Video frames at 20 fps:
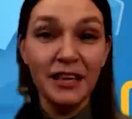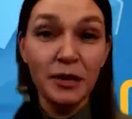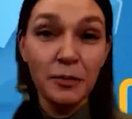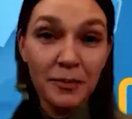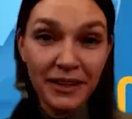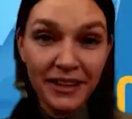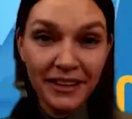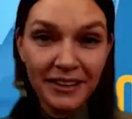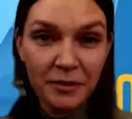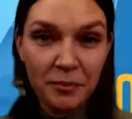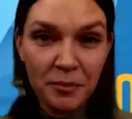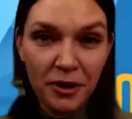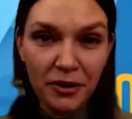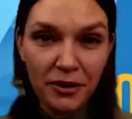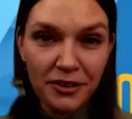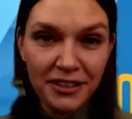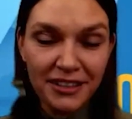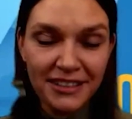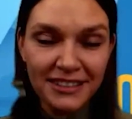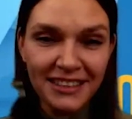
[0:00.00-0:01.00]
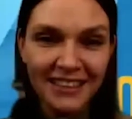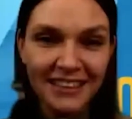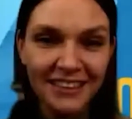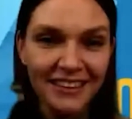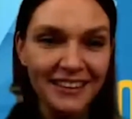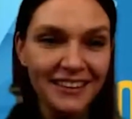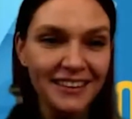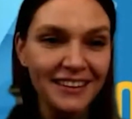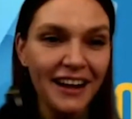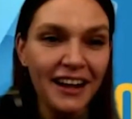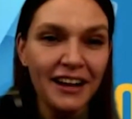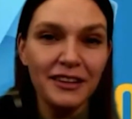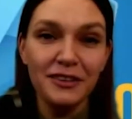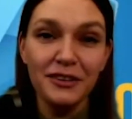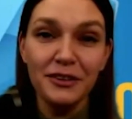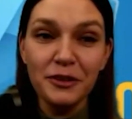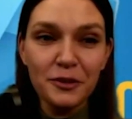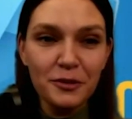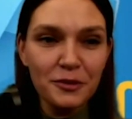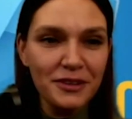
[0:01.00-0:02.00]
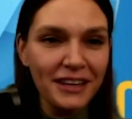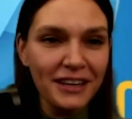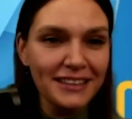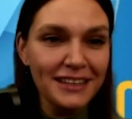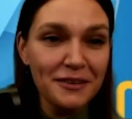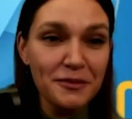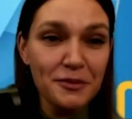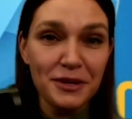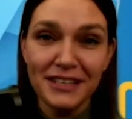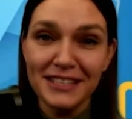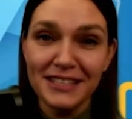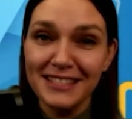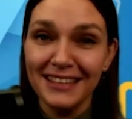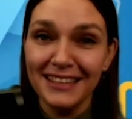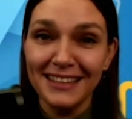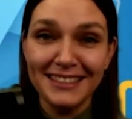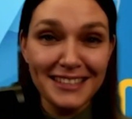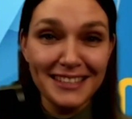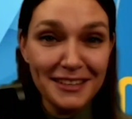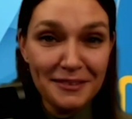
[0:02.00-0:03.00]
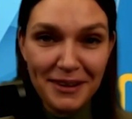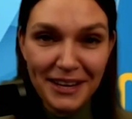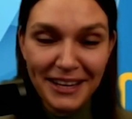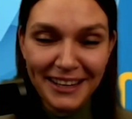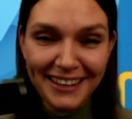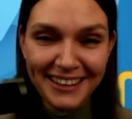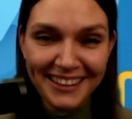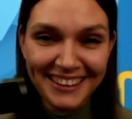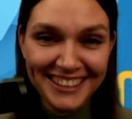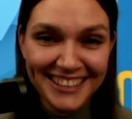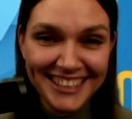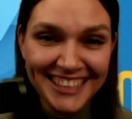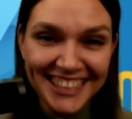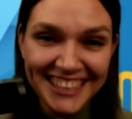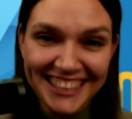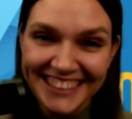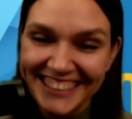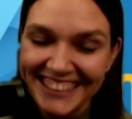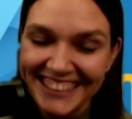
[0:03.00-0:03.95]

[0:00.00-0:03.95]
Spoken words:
email marketing. I knew that I want to send emails.